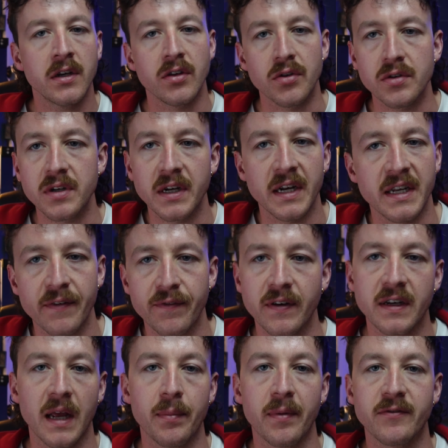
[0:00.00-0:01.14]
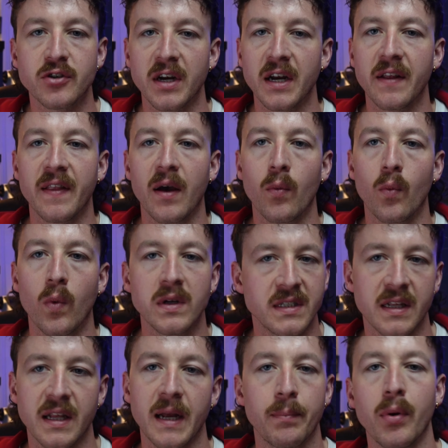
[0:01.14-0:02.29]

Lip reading: you did a different type of training that wasn't like